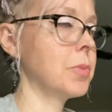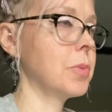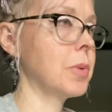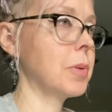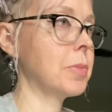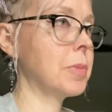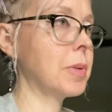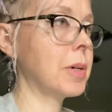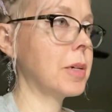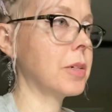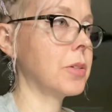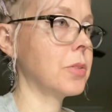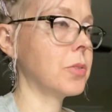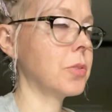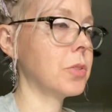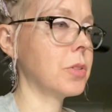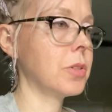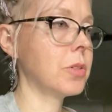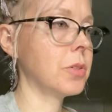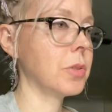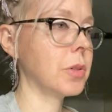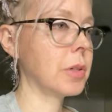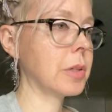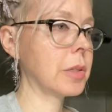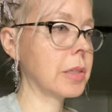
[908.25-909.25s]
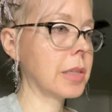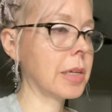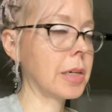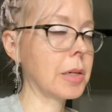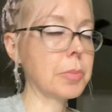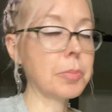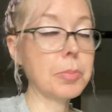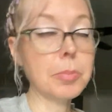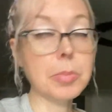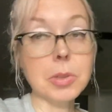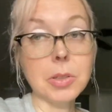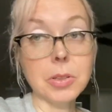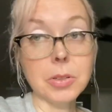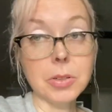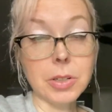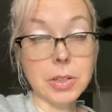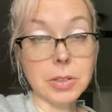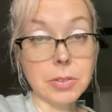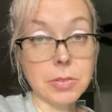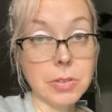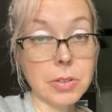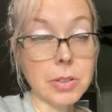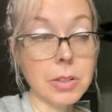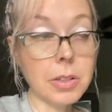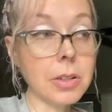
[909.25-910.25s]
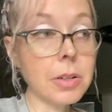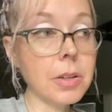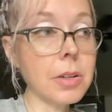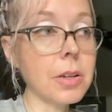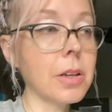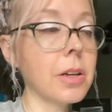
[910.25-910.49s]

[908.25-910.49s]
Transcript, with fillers: I'm not used to doing like blurry fur,